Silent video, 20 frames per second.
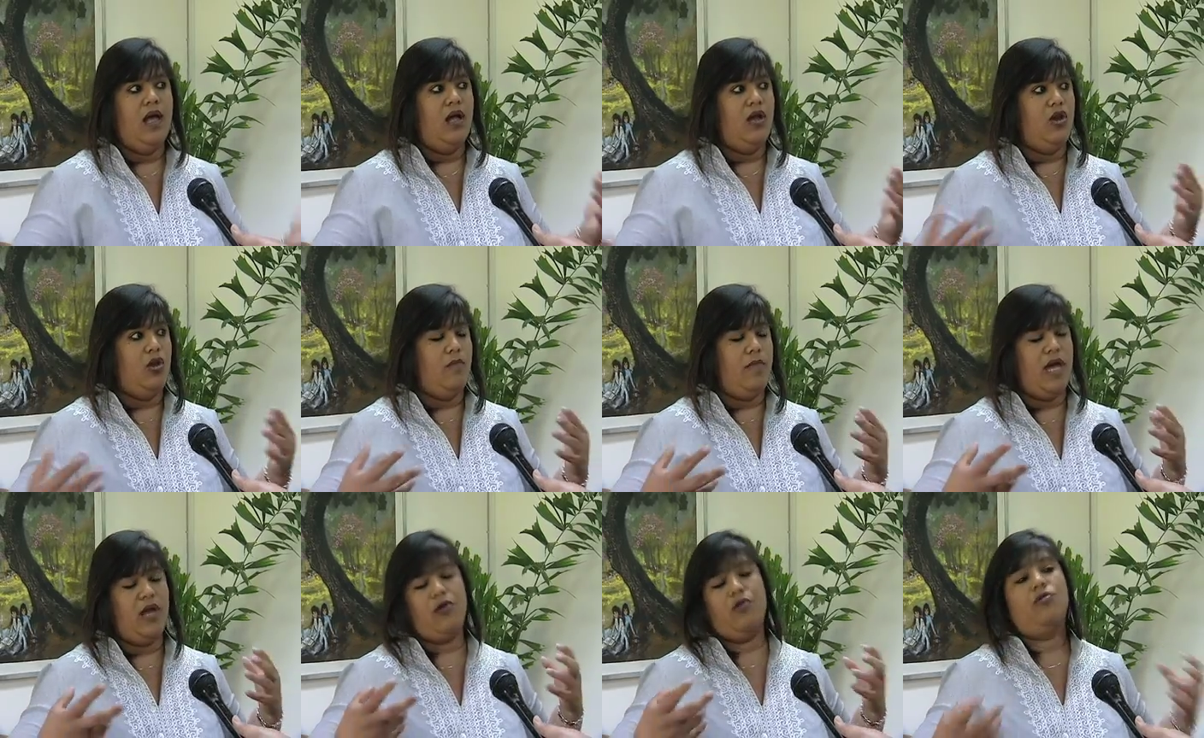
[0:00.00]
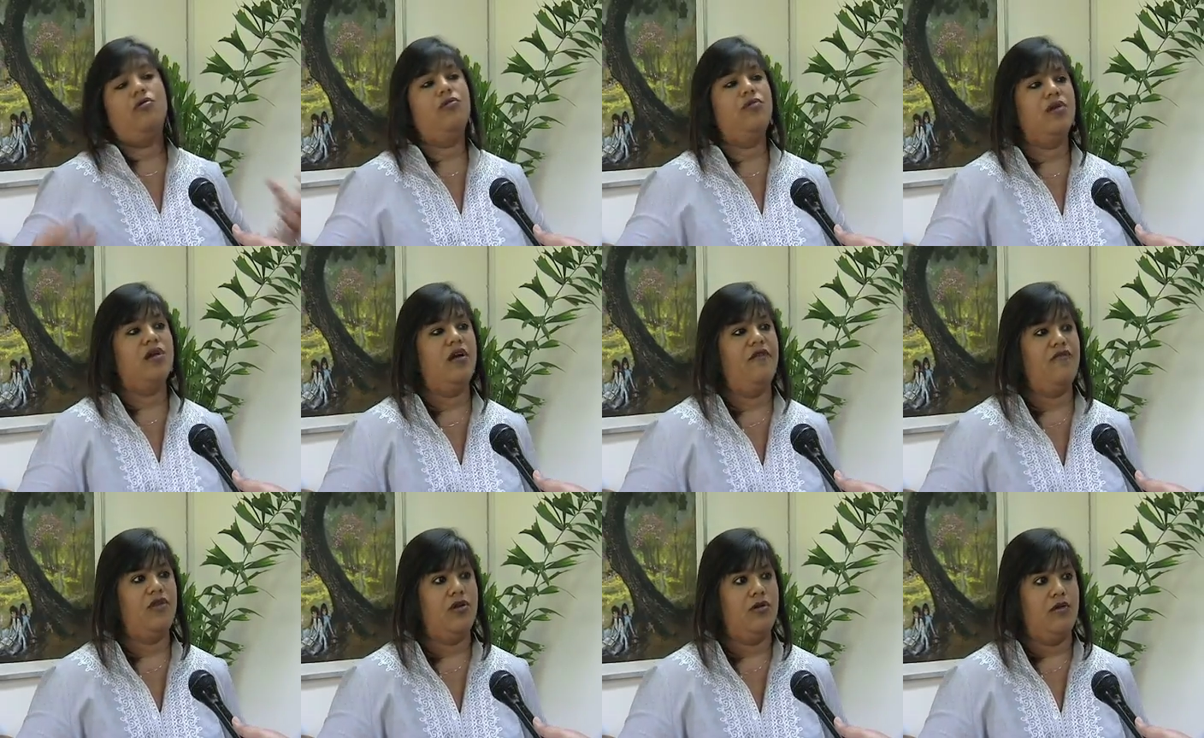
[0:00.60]
No matter who the
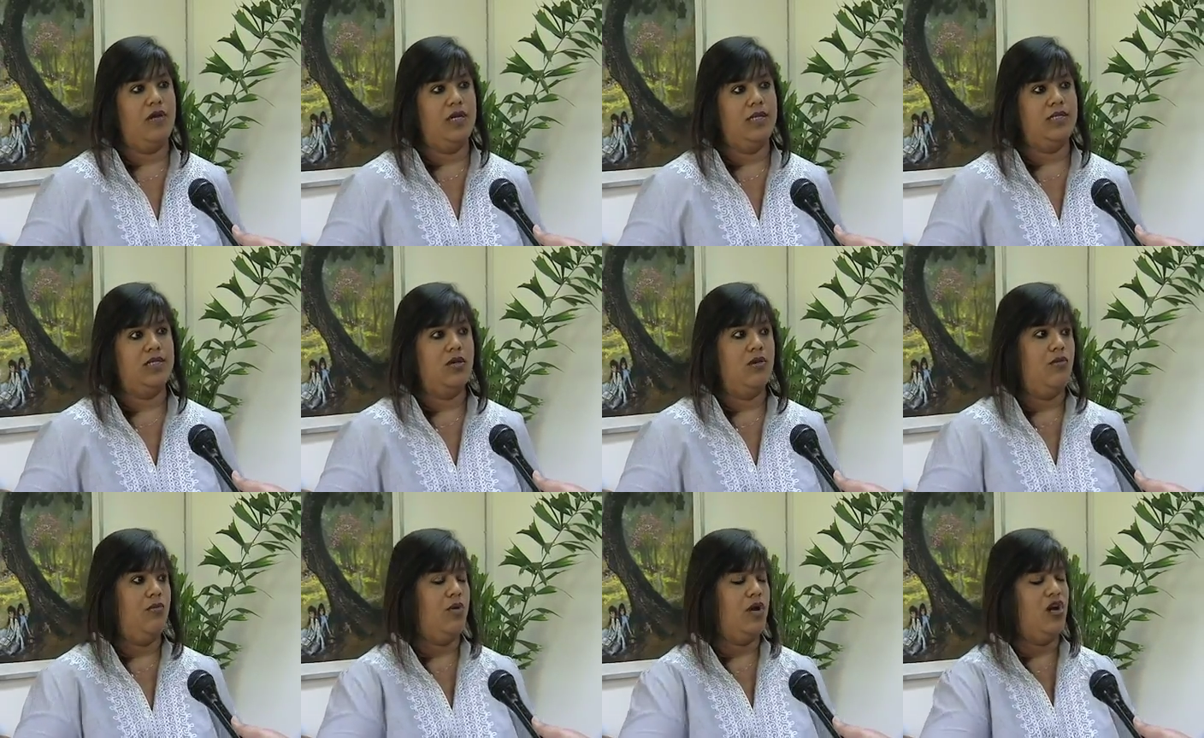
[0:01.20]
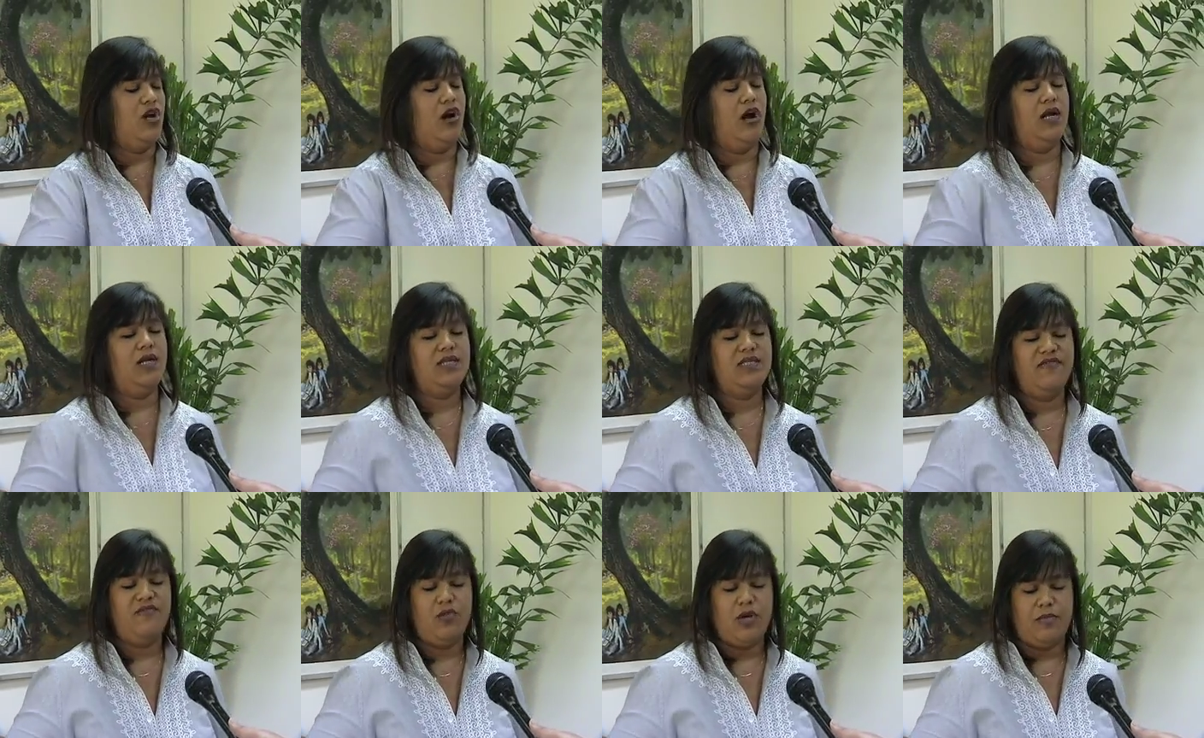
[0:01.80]
governor is,
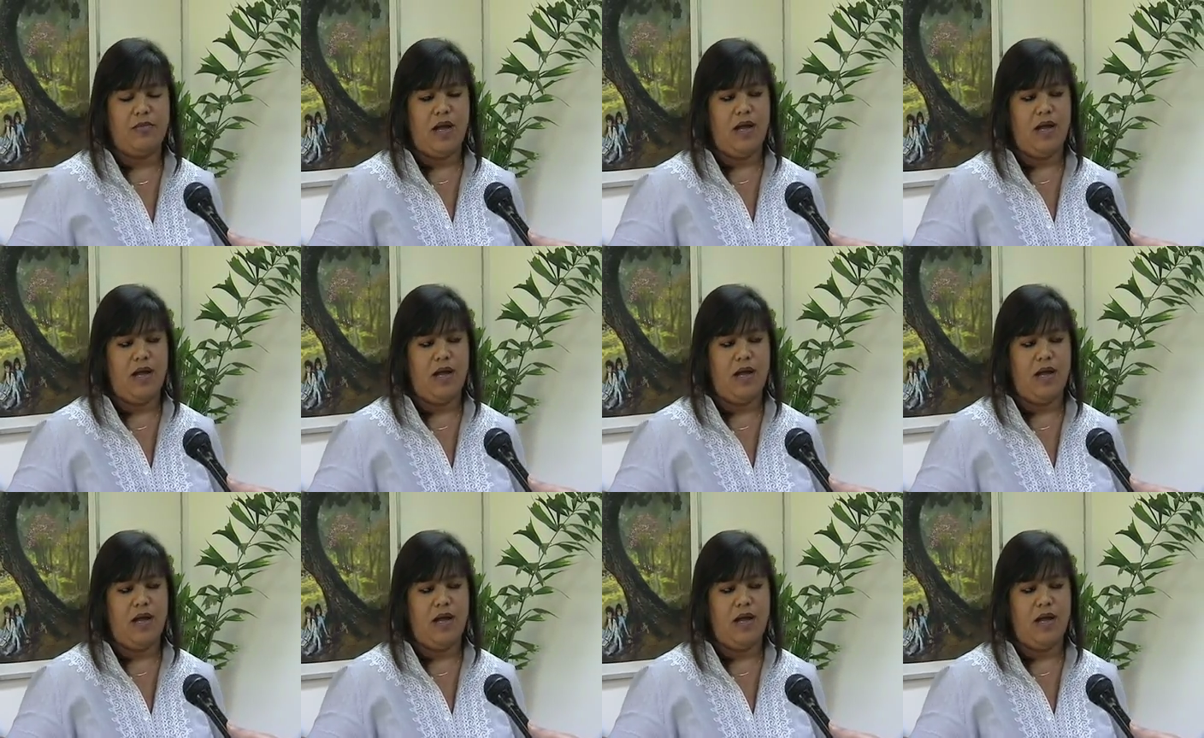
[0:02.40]
regardless of what